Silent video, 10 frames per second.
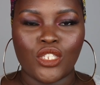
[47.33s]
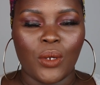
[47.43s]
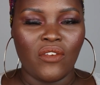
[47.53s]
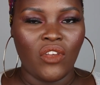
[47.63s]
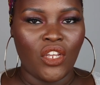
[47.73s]
So
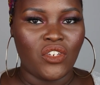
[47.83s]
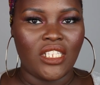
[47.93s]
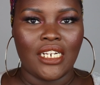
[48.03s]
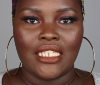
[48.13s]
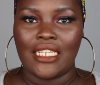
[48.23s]
if you're
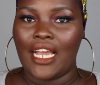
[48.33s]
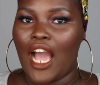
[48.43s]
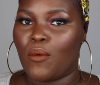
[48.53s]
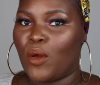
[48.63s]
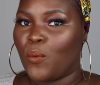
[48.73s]
interested in seeing
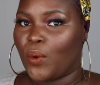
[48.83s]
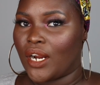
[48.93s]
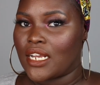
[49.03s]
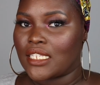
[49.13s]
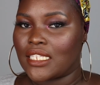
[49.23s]
how it
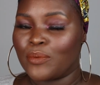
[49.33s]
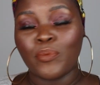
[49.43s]
works,